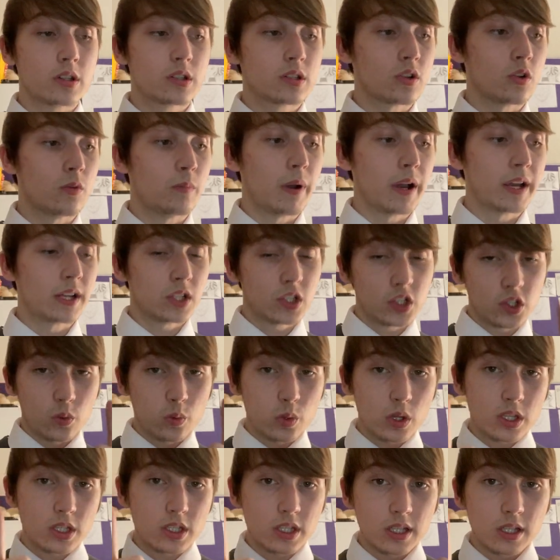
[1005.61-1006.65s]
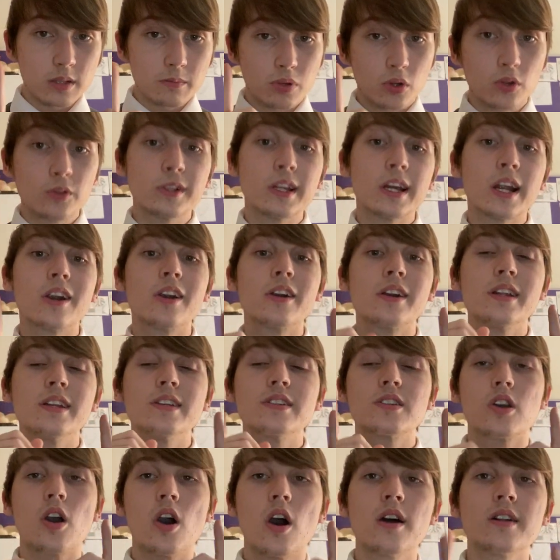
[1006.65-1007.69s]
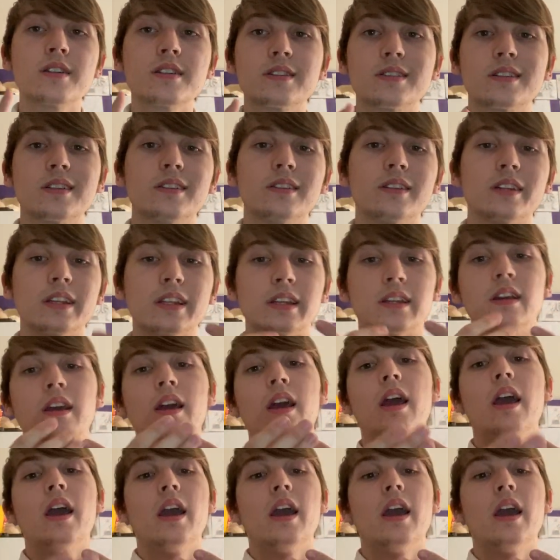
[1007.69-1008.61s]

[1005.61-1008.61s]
So by switching polarities constantly,